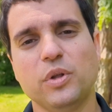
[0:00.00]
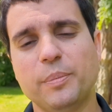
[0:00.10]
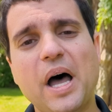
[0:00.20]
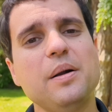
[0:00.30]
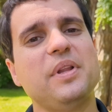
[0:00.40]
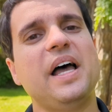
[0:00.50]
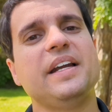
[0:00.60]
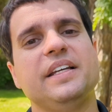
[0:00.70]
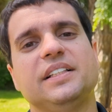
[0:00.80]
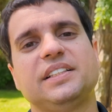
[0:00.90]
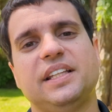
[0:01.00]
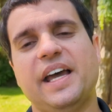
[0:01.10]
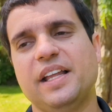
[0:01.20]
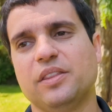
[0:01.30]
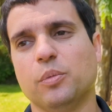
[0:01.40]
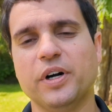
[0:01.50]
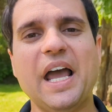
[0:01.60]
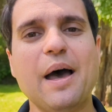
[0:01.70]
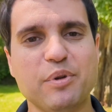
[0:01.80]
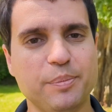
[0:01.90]
Well, the bottom line is that the word
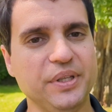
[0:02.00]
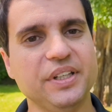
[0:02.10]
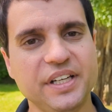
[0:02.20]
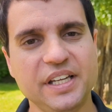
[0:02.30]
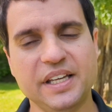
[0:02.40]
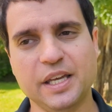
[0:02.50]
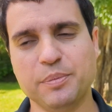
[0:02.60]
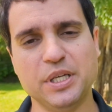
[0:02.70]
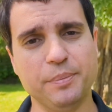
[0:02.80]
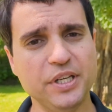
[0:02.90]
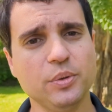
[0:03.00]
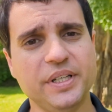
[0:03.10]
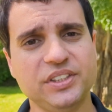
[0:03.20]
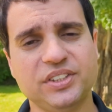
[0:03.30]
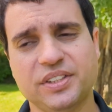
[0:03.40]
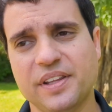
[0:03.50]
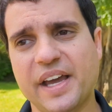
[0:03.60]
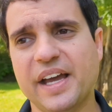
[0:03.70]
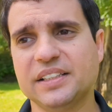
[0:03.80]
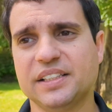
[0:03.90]
habitability can be ambiguous,
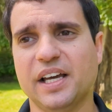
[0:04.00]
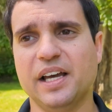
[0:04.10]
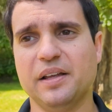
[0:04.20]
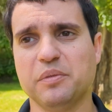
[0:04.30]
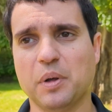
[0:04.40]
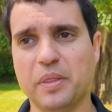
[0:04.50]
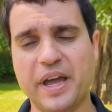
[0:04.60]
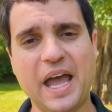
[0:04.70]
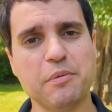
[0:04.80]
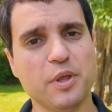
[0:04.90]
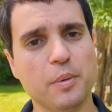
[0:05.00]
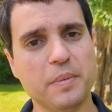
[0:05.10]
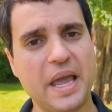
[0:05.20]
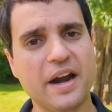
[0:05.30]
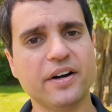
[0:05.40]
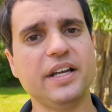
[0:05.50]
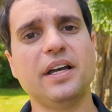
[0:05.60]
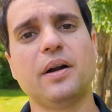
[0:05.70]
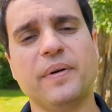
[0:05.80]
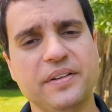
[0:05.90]
that the
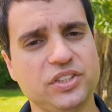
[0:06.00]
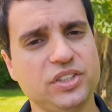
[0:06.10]
area around the